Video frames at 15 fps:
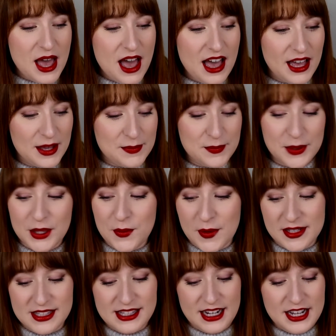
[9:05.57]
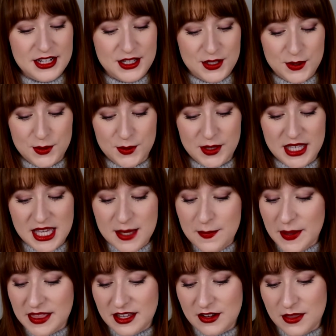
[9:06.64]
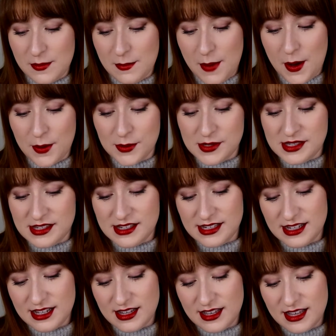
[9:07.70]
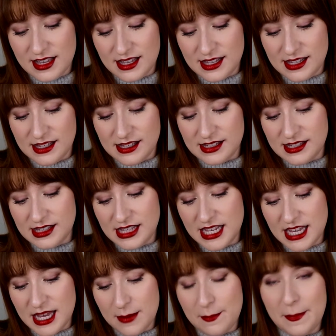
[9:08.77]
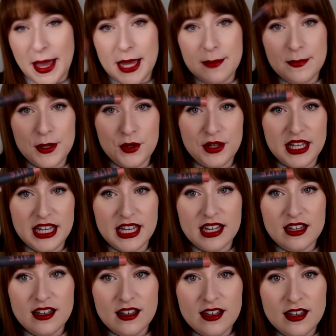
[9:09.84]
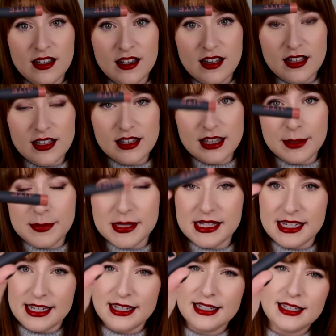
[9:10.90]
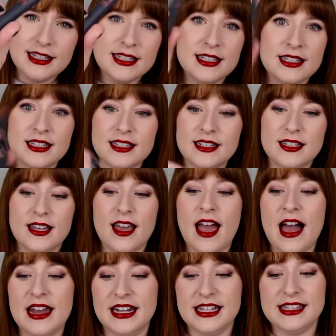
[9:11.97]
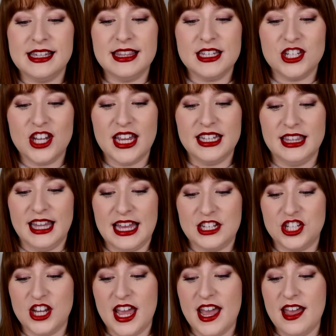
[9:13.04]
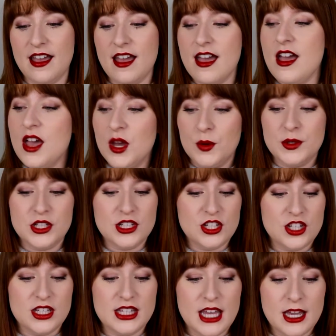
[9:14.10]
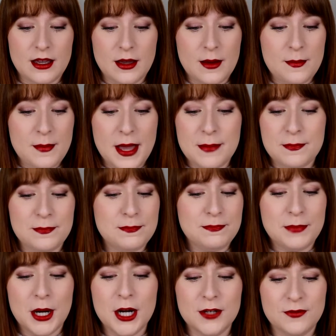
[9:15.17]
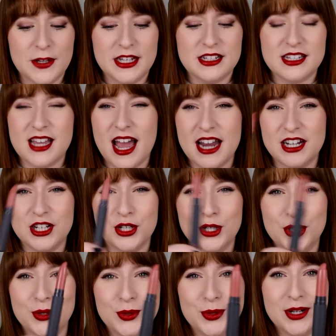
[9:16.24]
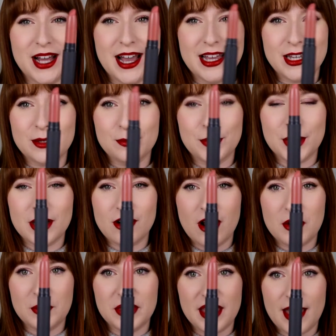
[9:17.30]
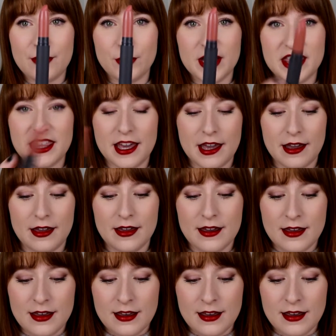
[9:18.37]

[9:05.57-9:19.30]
But the ones that I do keep in there the most is the Bite Beauty lipstick, and it's in the shade Leche, which is just like my perfect kind of nude. I can put it on with everything.